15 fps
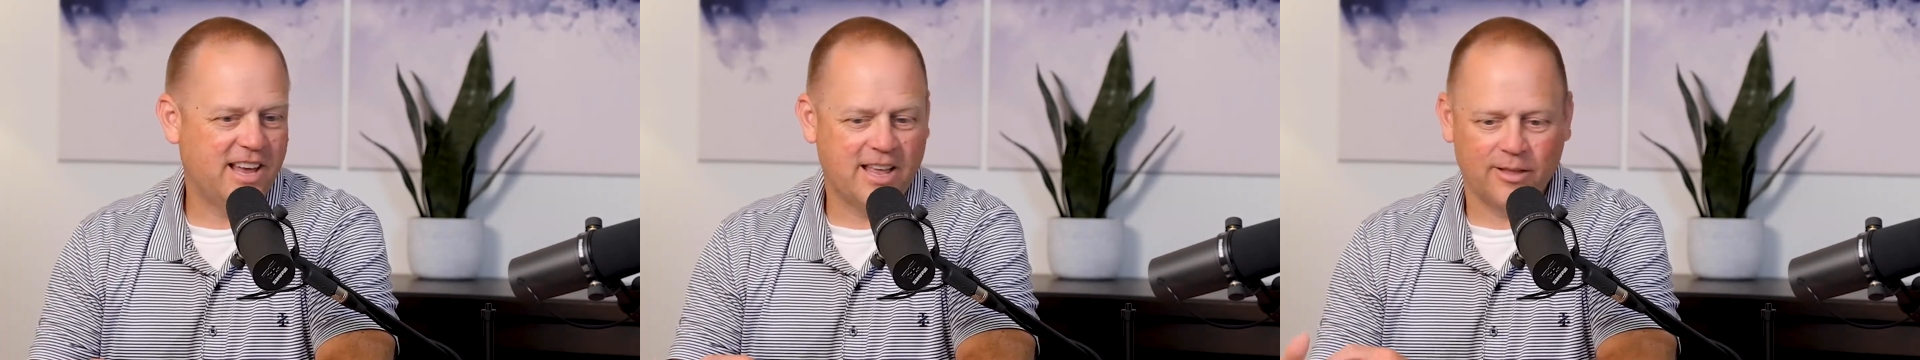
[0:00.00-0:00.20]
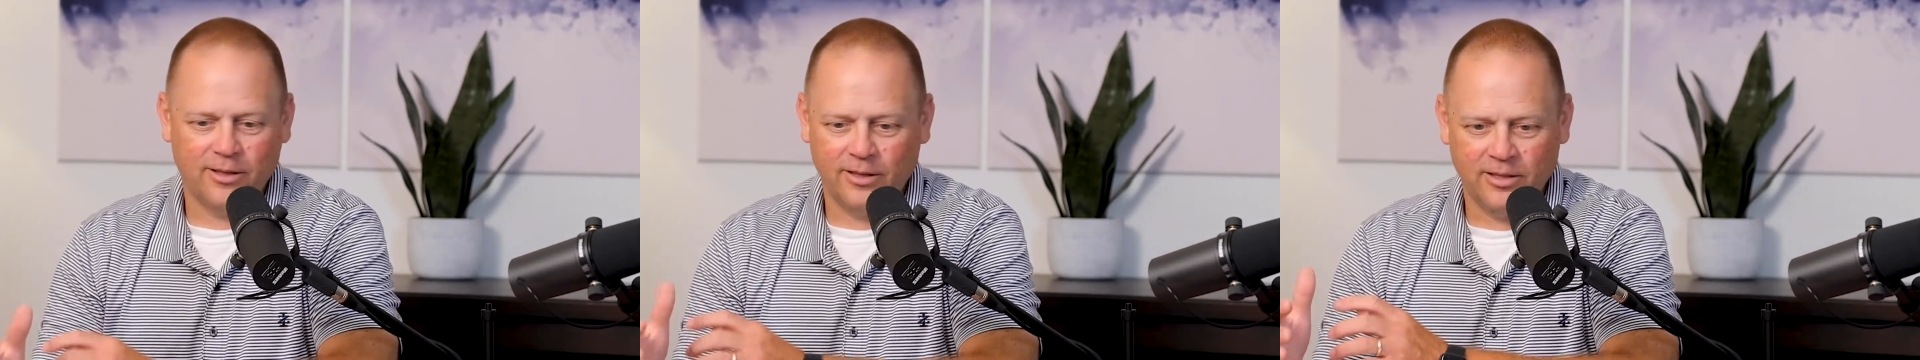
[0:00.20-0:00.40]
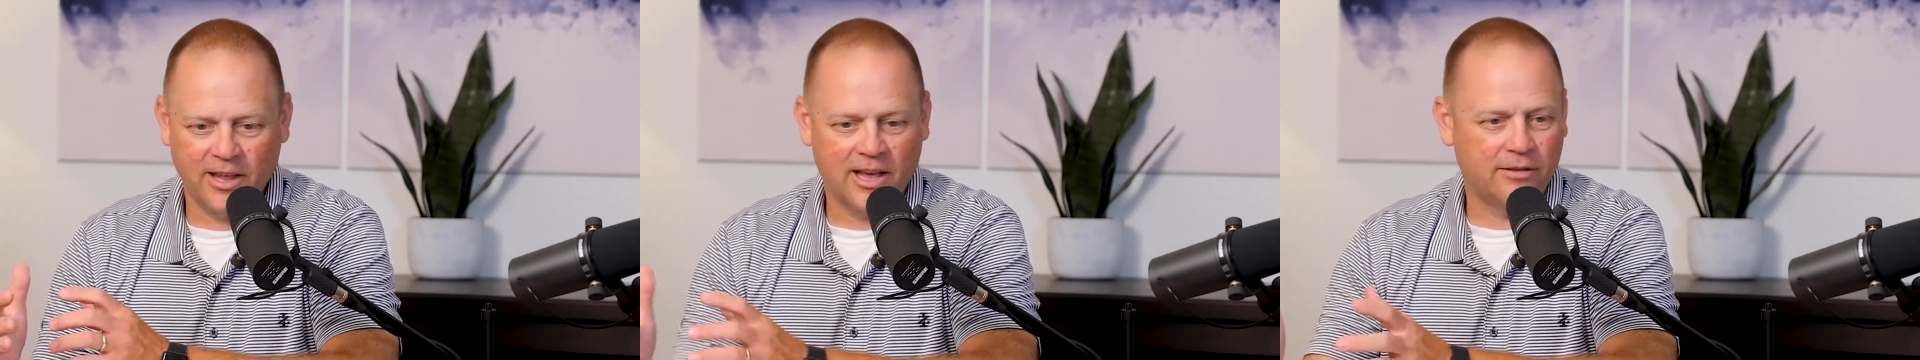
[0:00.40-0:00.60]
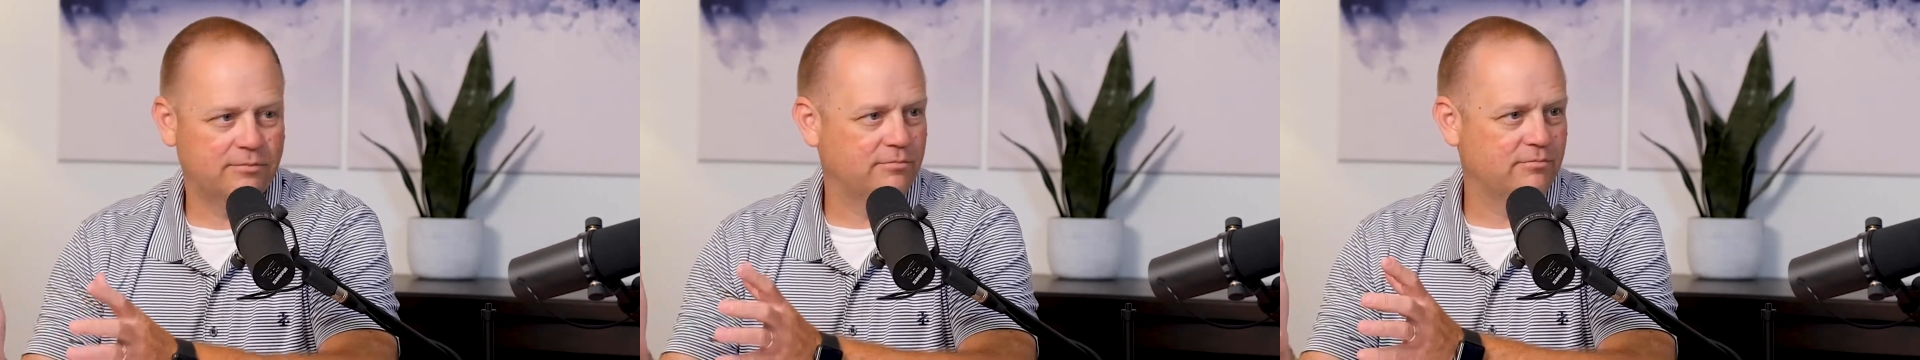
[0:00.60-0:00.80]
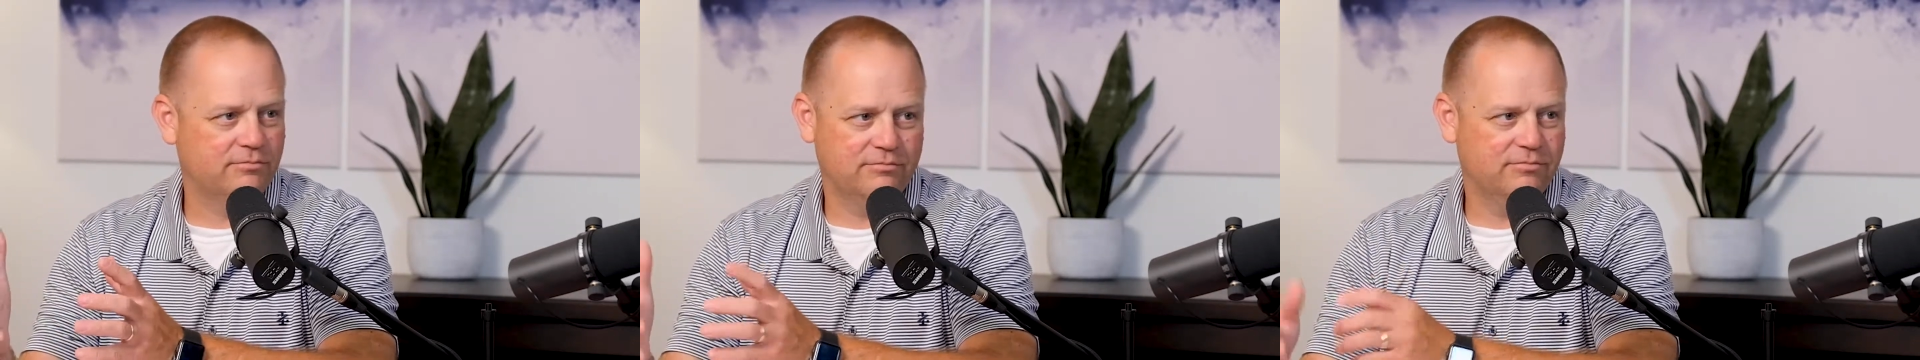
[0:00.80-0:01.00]
and
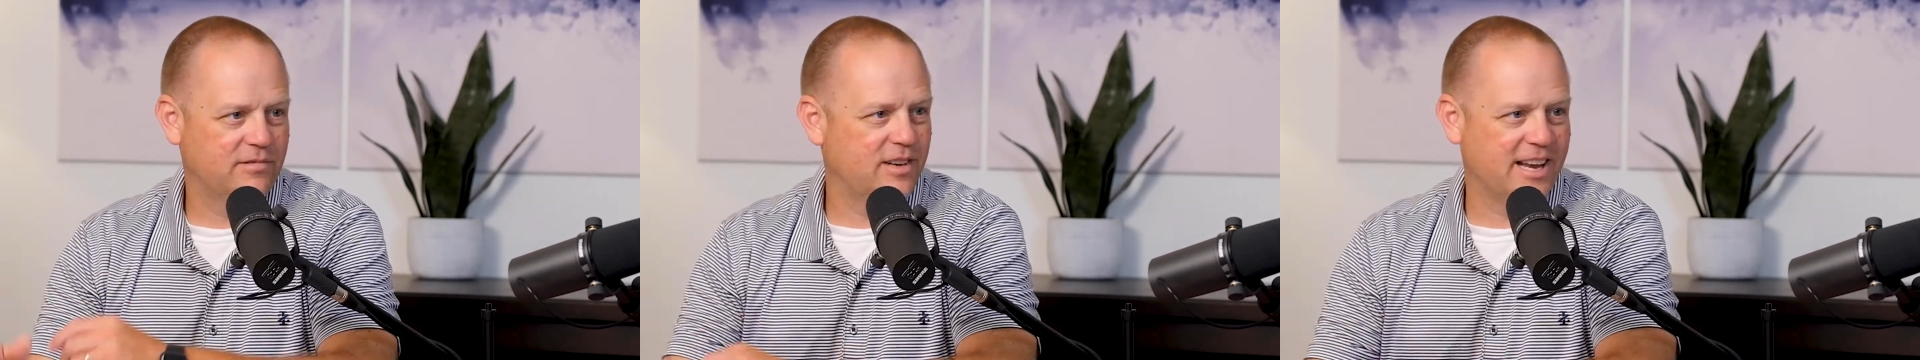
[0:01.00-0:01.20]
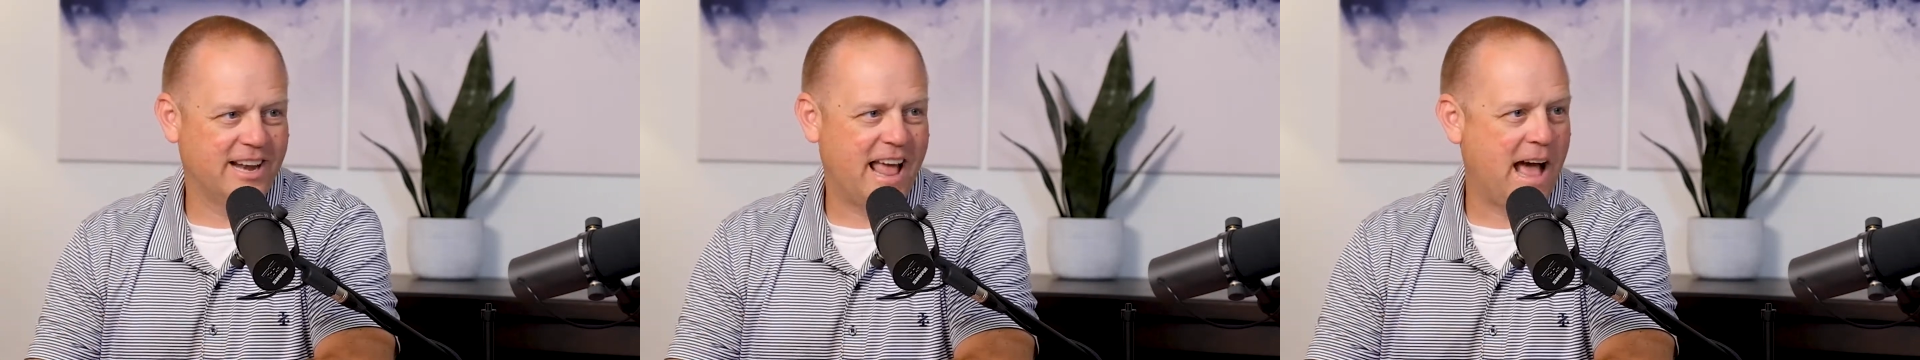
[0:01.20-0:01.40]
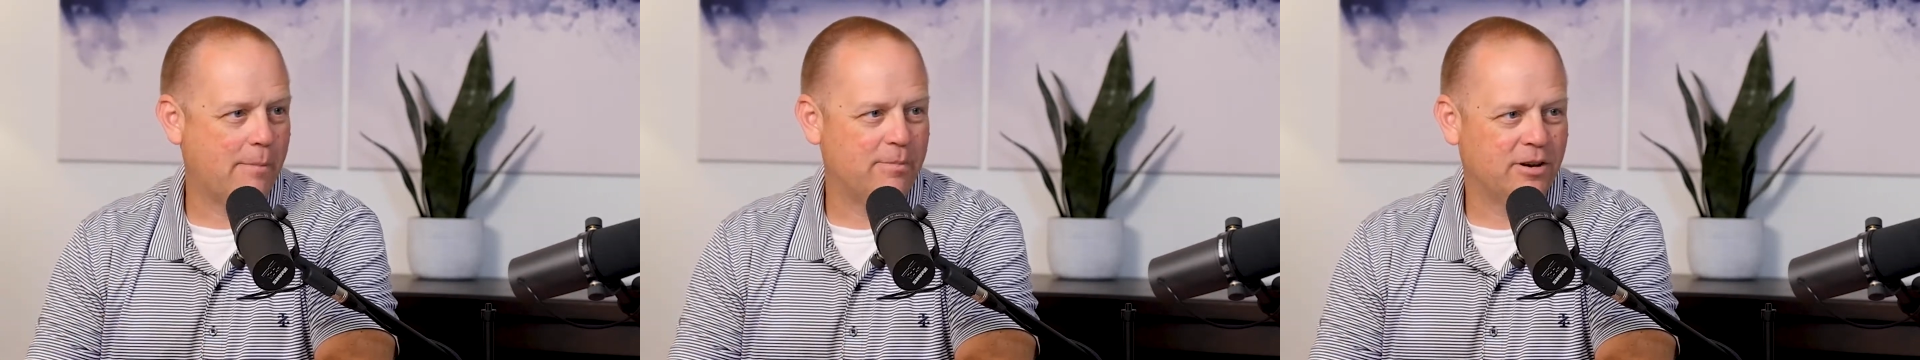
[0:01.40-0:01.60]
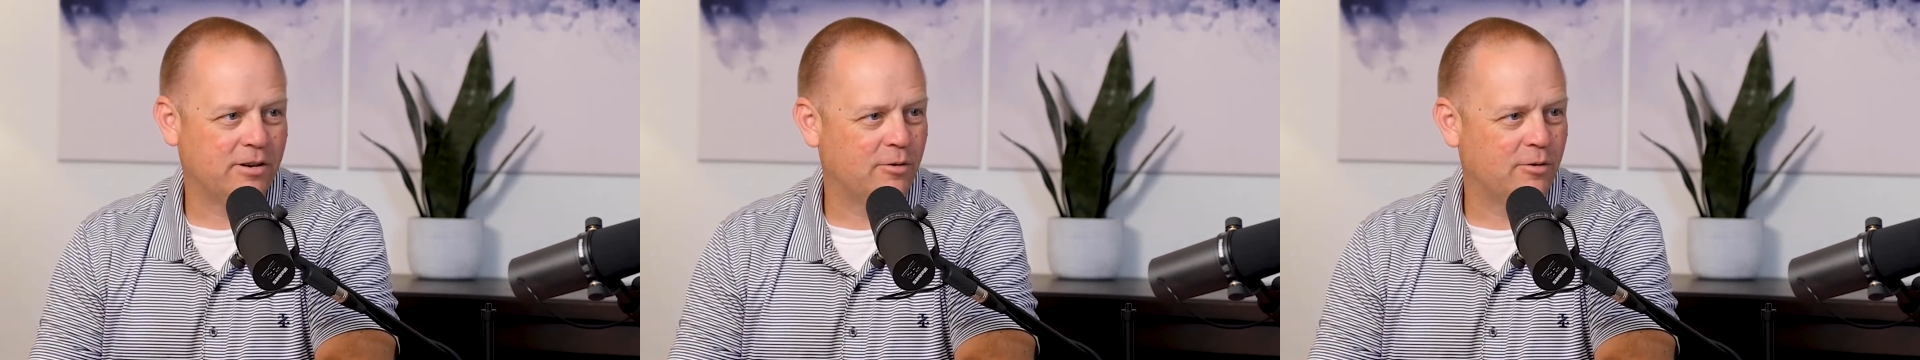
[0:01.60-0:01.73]
let it happen.